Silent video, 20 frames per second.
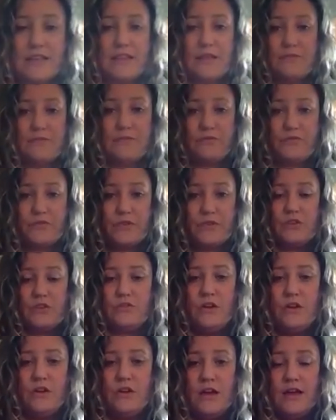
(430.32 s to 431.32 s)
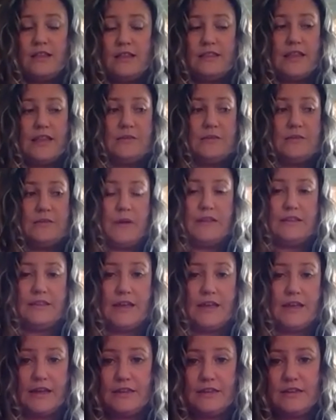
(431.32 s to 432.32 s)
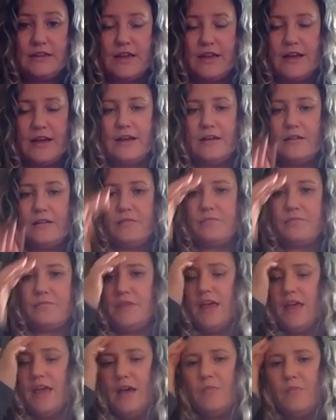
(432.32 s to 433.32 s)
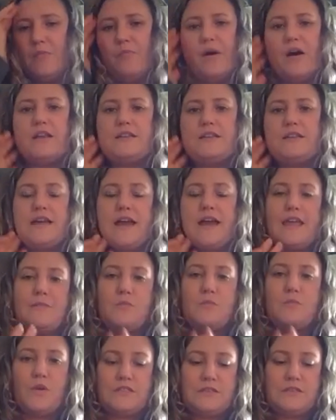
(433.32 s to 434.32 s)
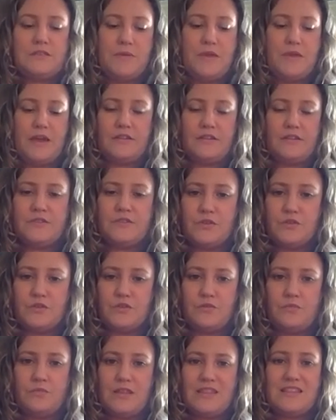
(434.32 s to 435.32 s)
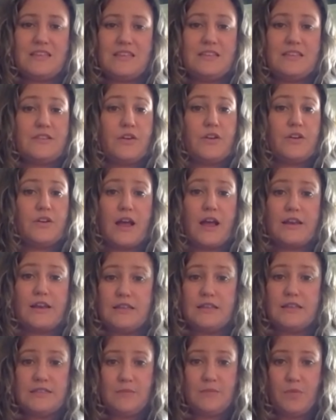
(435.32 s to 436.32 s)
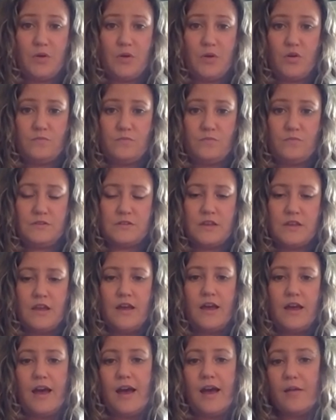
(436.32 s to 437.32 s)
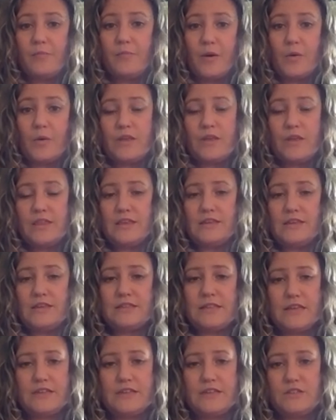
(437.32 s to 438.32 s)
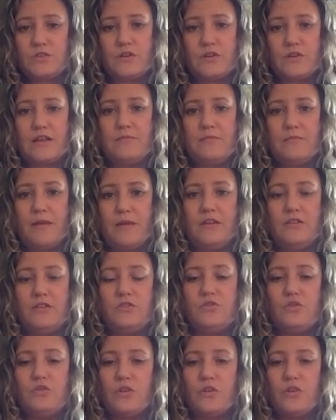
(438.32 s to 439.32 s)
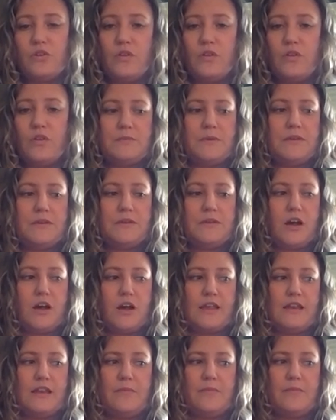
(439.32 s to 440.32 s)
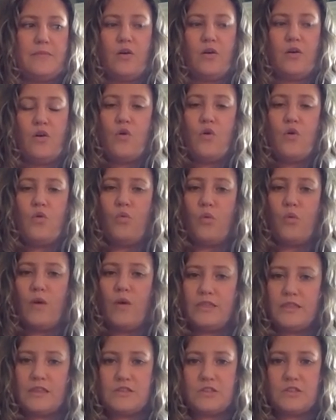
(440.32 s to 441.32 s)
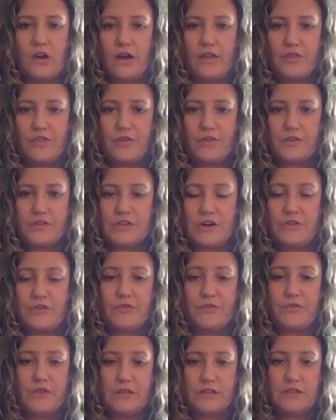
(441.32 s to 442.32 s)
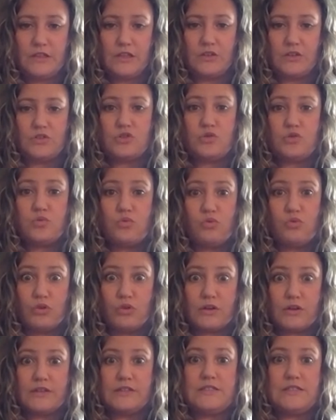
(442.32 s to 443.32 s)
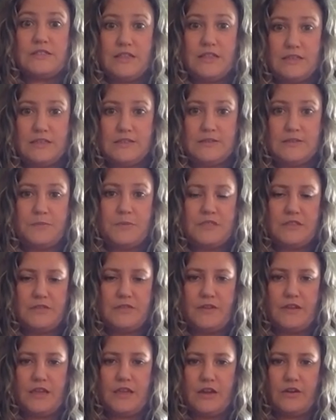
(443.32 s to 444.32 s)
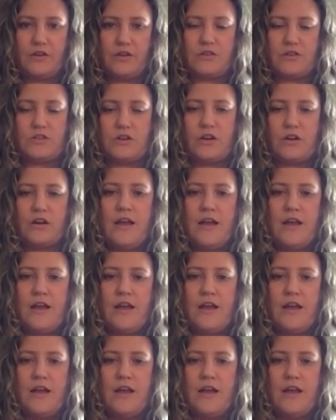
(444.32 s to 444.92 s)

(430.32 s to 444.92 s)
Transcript: them for you line by line um, but I am going to be on Zoom. These are not easy poems, um, but with this history in mind, you're going to be talking about what these authors are feeling towards this specific character.